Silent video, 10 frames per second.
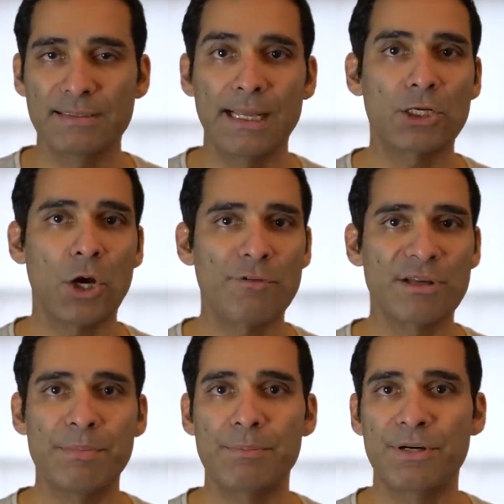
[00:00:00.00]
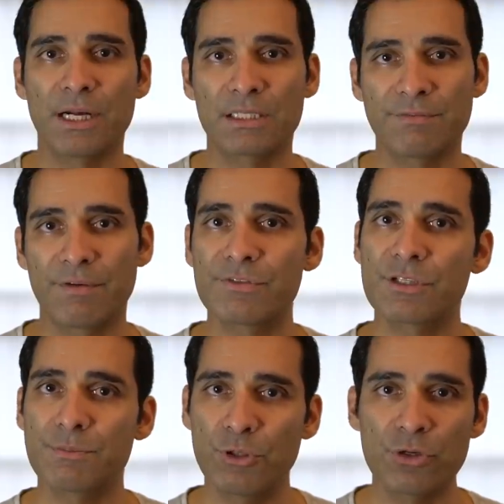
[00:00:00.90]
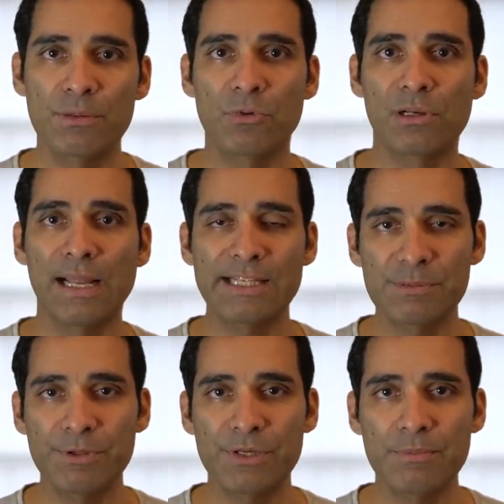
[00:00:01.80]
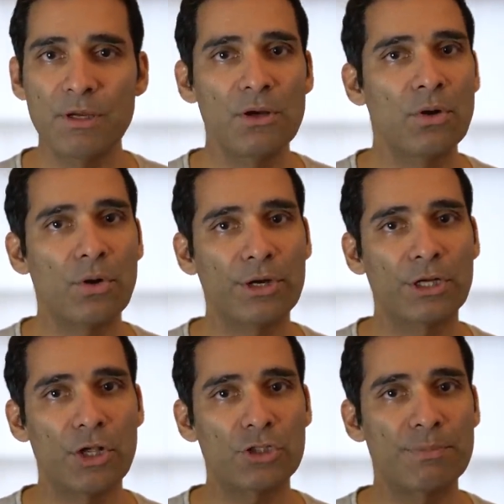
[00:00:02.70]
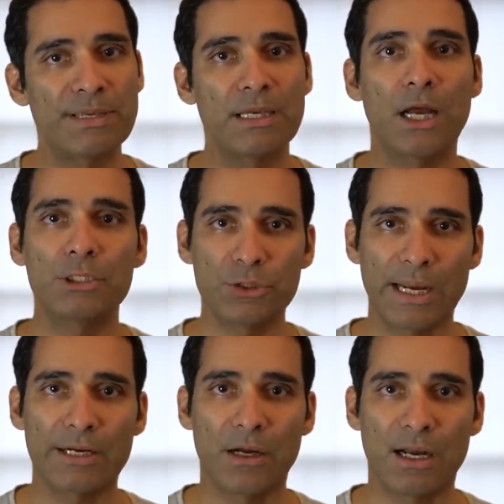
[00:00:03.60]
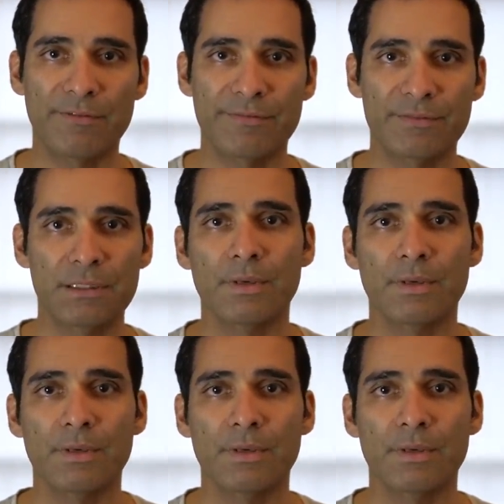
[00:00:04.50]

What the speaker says: That cough can be productive of sputum or light sputum, or it could also be a dry cough.